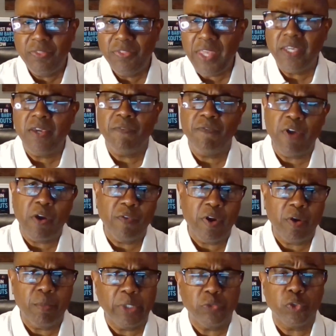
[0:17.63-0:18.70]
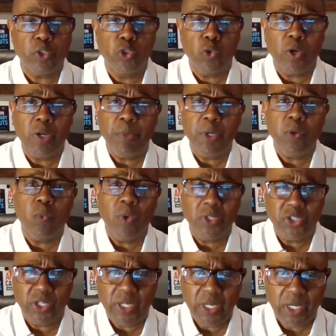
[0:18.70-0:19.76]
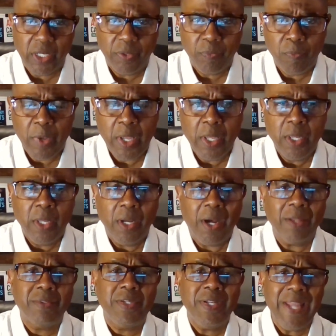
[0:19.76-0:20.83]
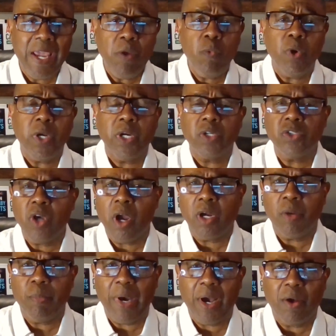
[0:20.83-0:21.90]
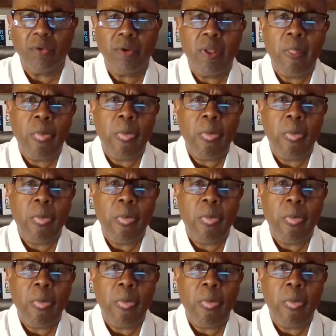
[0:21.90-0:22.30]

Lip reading: Thank you very, very much for joining me once again. Today, we're going to talk about